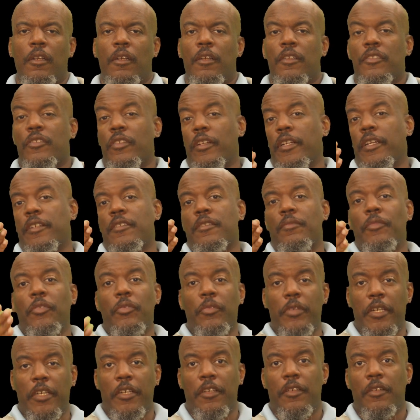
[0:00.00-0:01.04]
Trying out some new
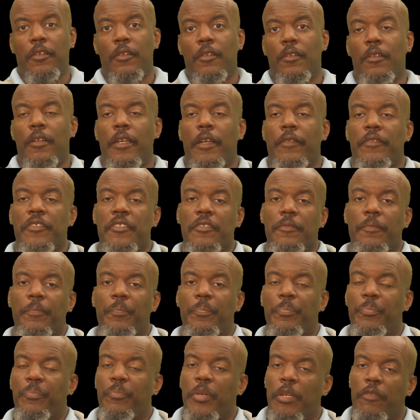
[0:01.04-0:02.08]
gear, having some
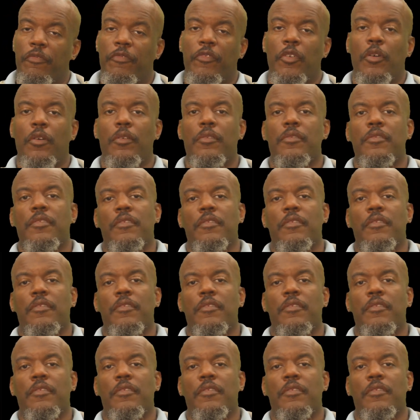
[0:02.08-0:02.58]
pitfalls